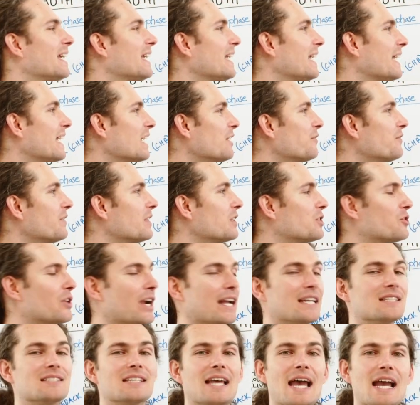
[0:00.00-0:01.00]
If the
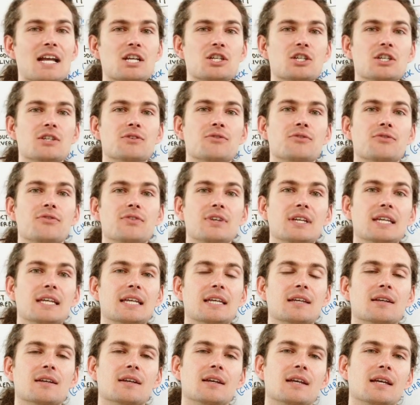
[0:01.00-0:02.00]
transaction
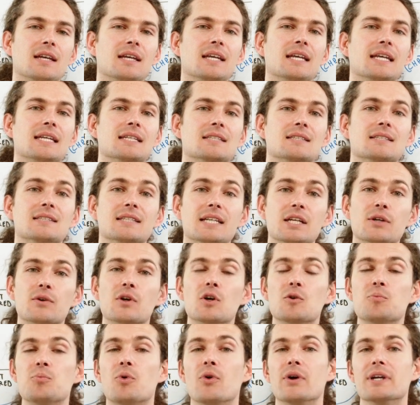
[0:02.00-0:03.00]
fee is
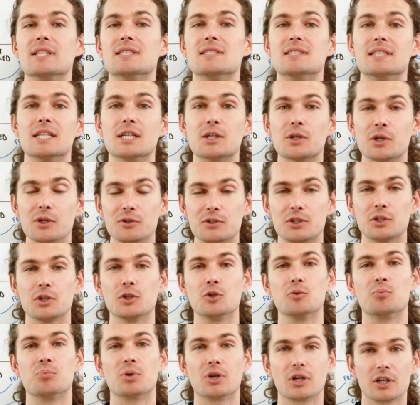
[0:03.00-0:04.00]

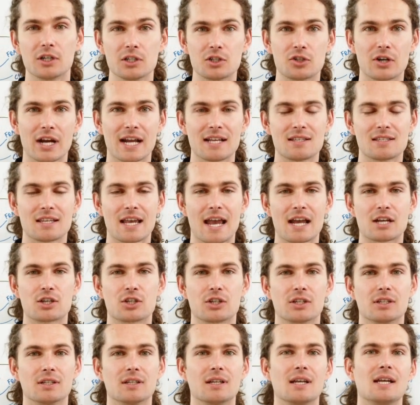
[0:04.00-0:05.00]
0.02 per
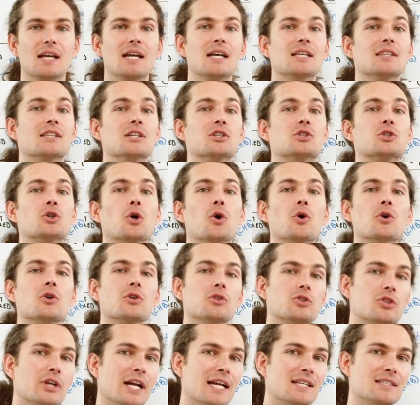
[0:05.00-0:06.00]
transaction, the
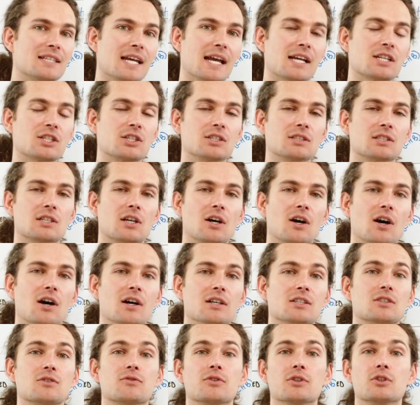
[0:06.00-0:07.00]
total transaction
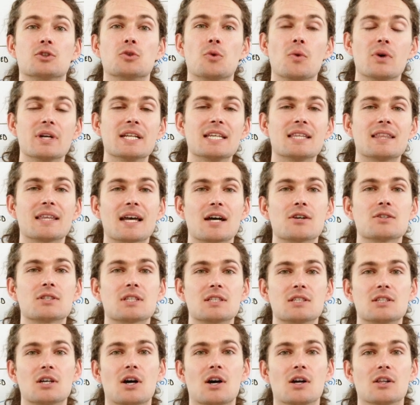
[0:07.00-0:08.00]
cost for
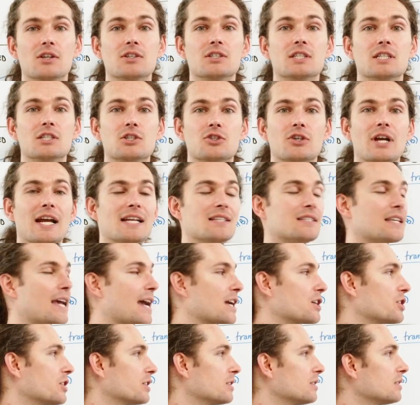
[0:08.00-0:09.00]
$20,000 in
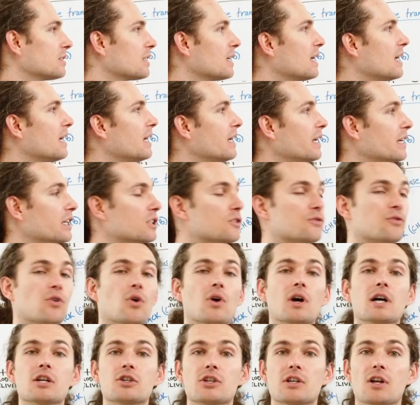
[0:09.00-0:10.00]
transactions is
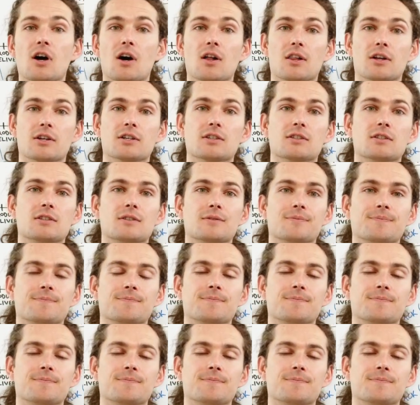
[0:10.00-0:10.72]
$400.